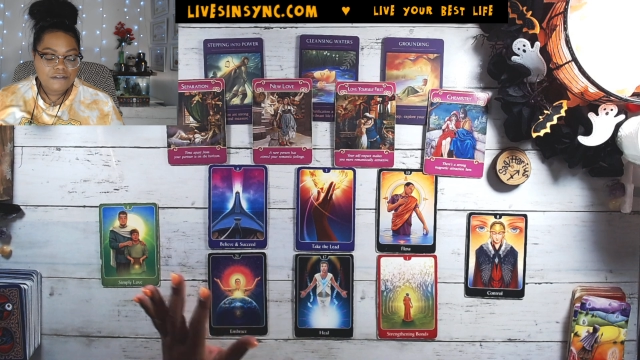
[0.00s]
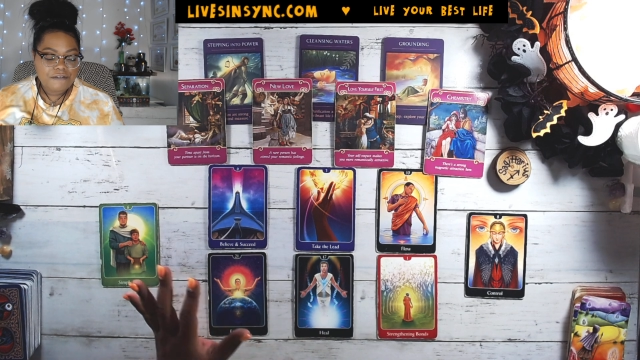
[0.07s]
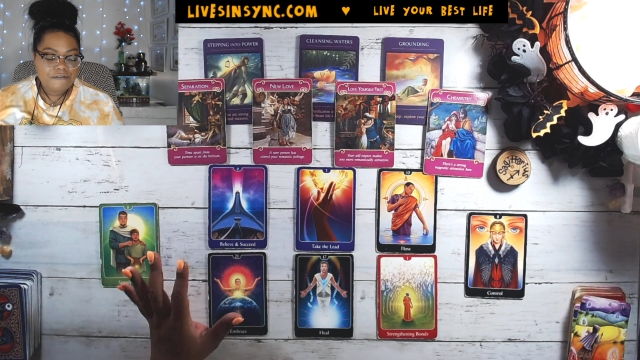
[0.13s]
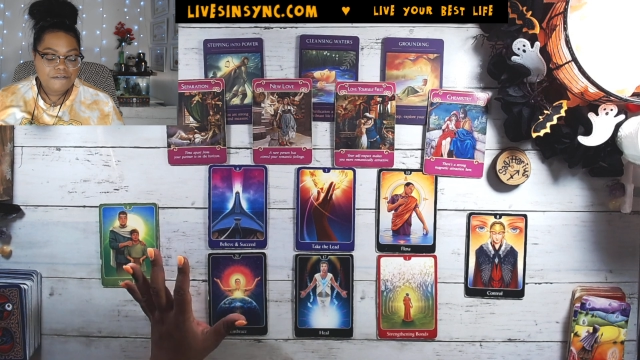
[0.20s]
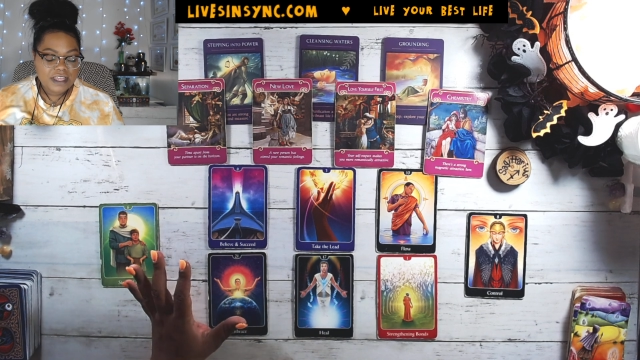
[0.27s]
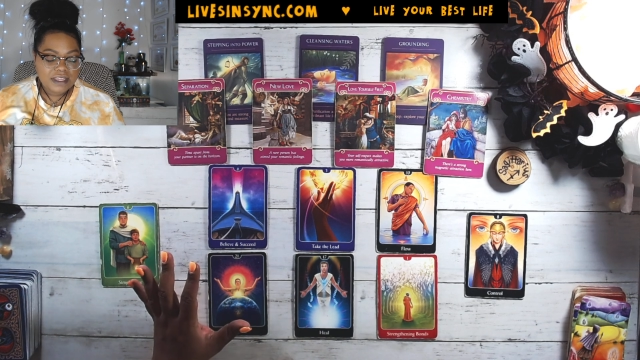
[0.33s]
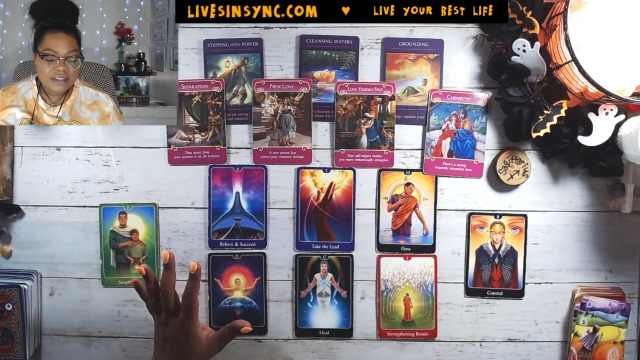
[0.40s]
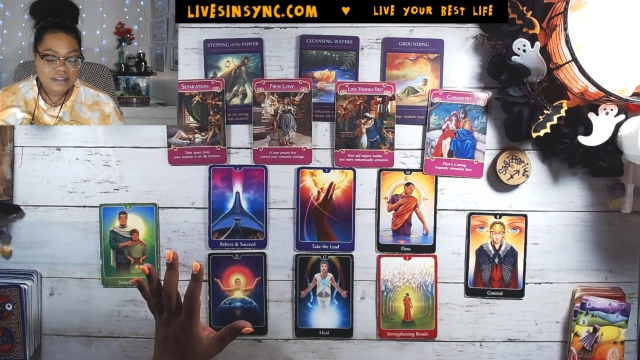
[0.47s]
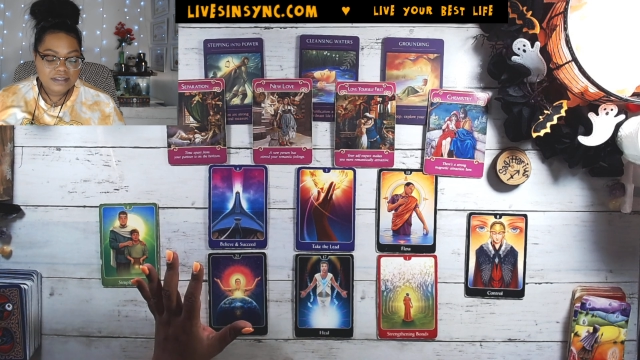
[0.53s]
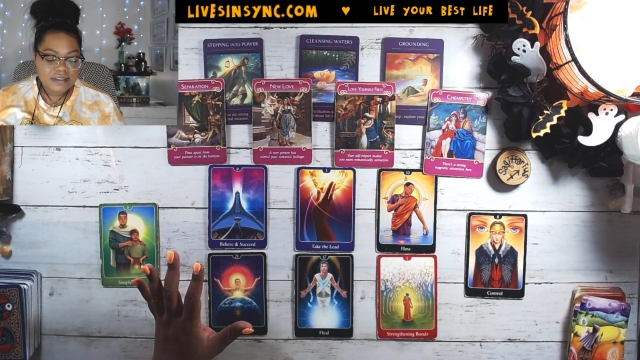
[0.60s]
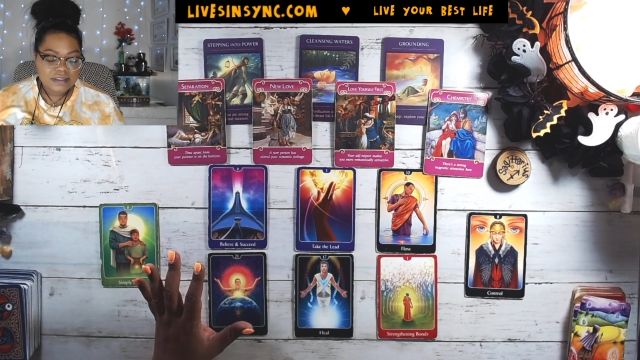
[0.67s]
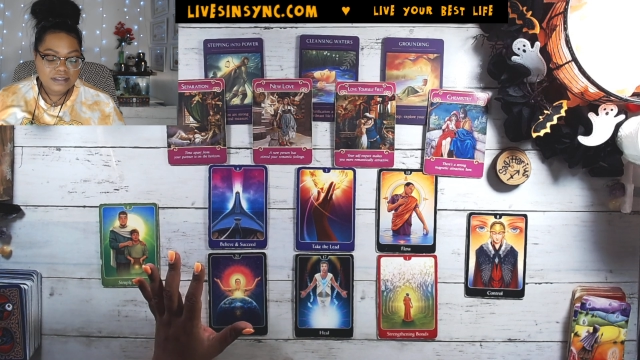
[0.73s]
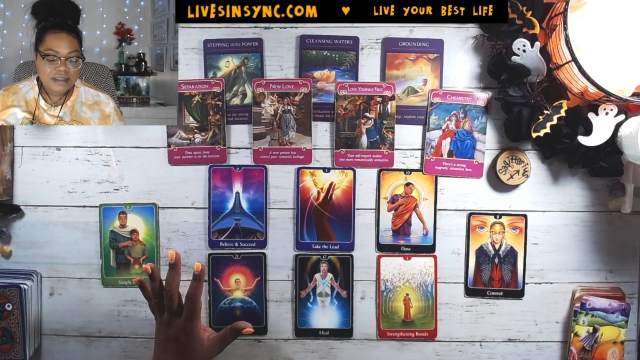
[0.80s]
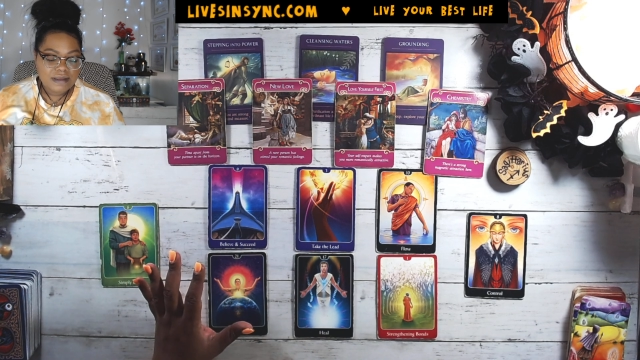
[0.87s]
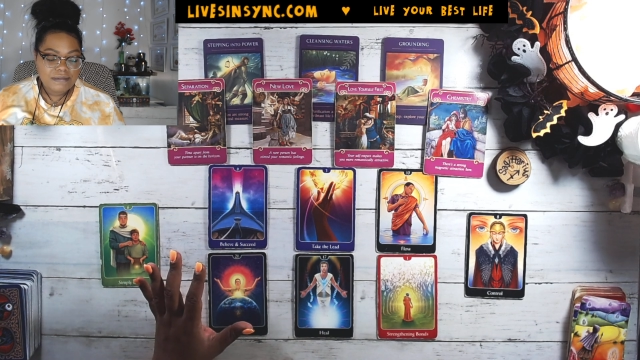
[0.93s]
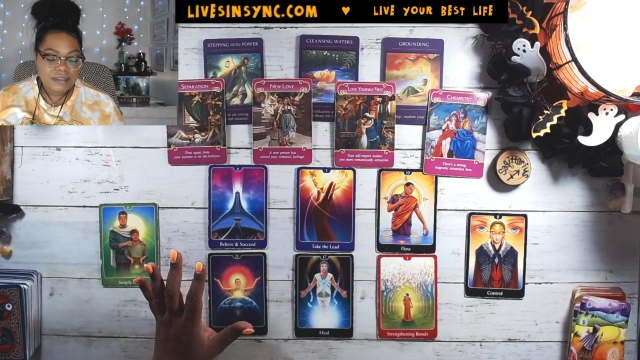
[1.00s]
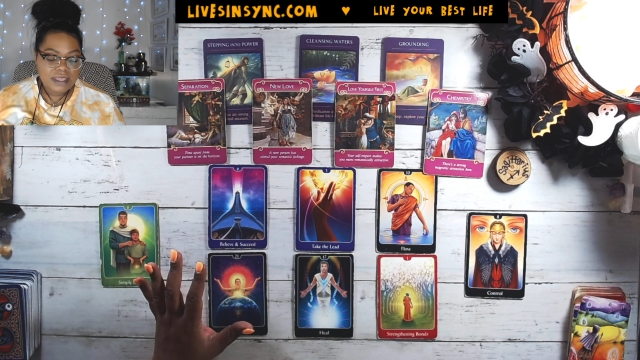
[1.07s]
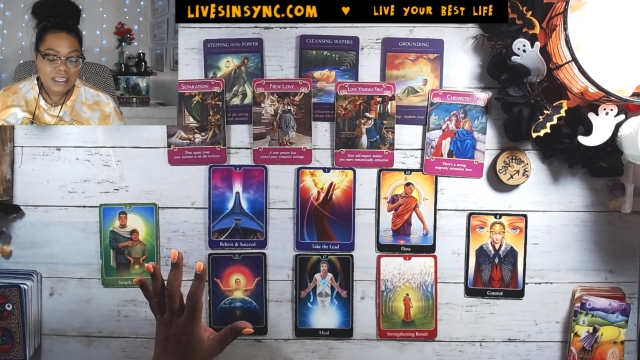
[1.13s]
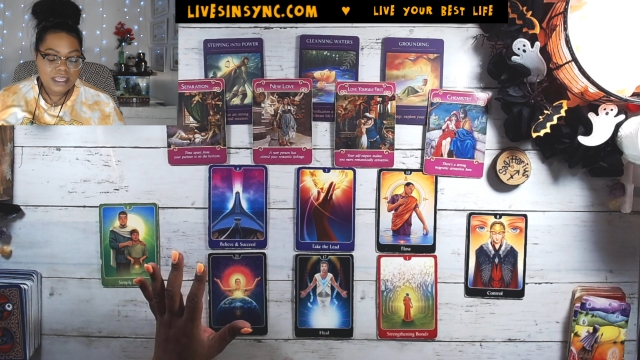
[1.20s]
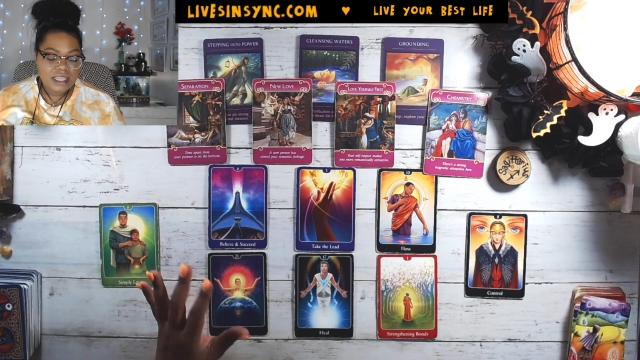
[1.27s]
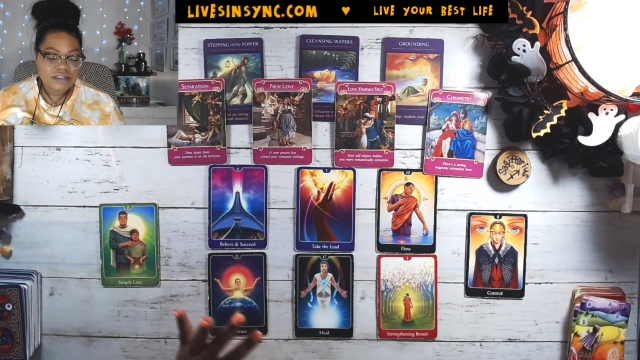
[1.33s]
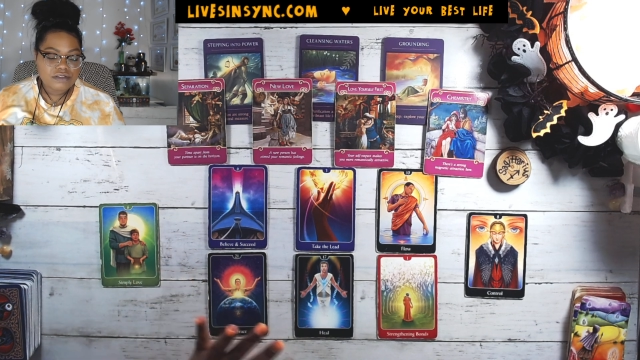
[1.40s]
fix
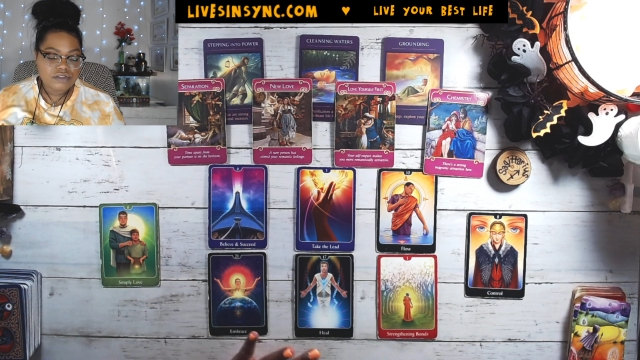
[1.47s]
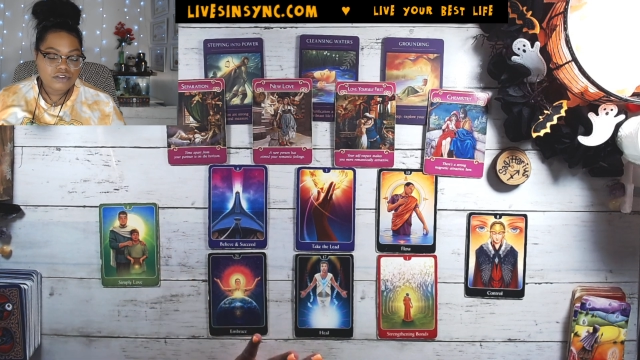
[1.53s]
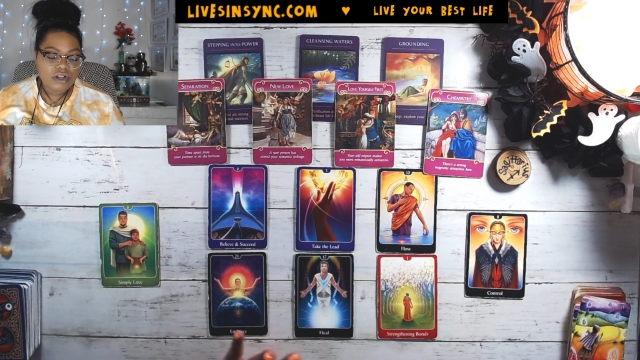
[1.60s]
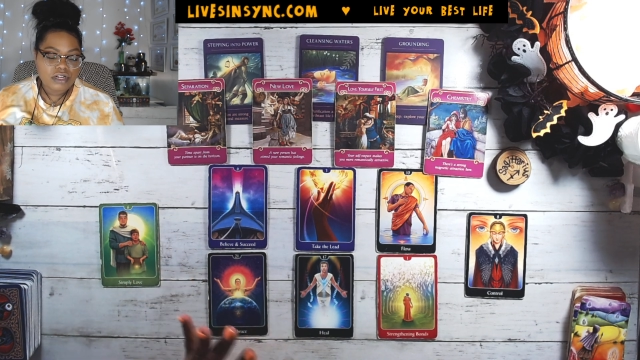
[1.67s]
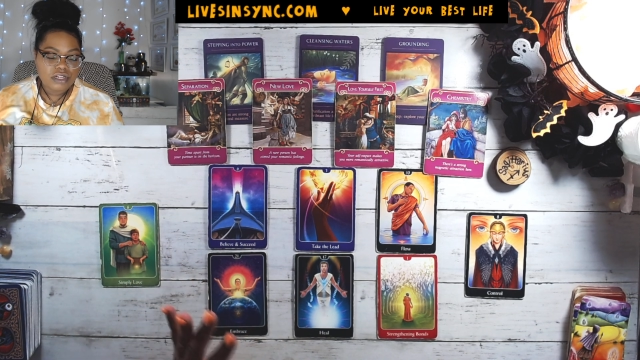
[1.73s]
something and start